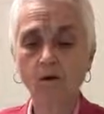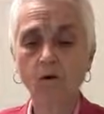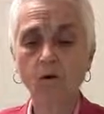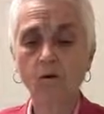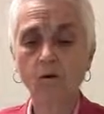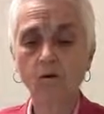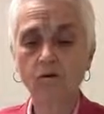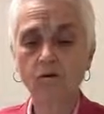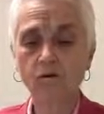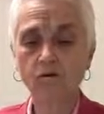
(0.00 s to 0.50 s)

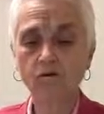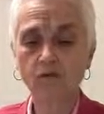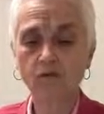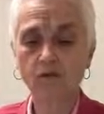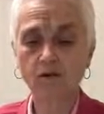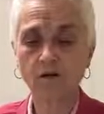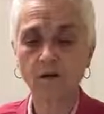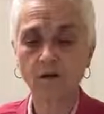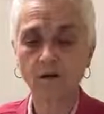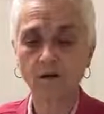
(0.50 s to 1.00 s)
"O
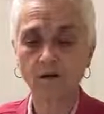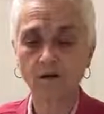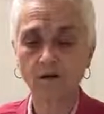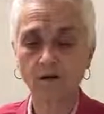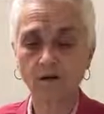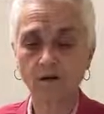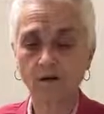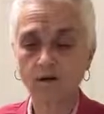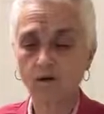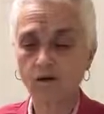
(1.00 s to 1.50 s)
Kaushika,
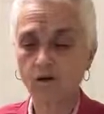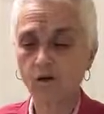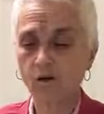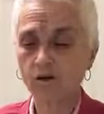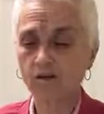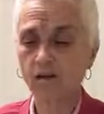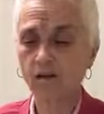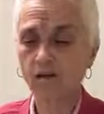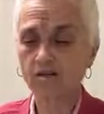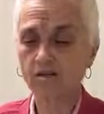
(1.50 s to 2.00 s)
your
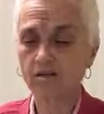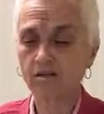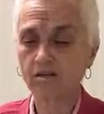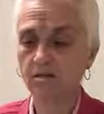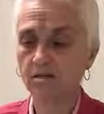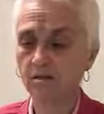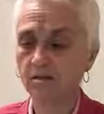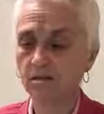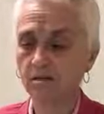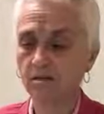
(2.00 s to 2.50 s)

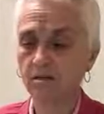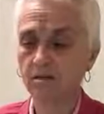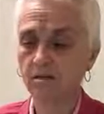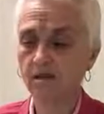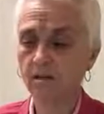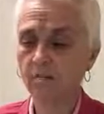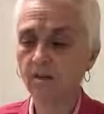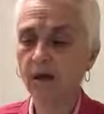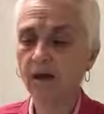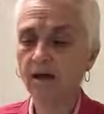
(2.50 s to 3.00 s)

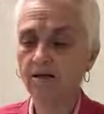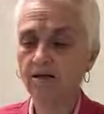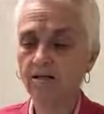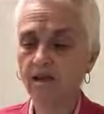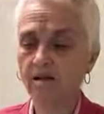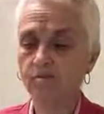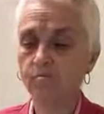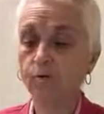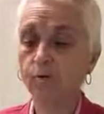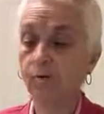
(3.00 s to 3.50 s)
tapas
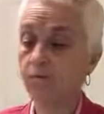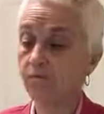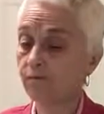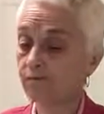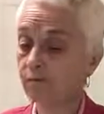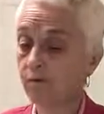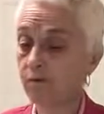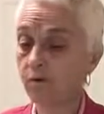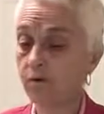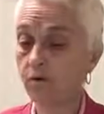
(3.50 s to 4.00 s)
has borne
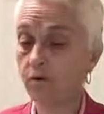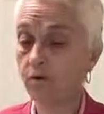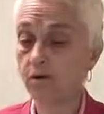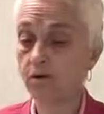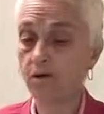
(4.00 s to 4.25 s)
fruit.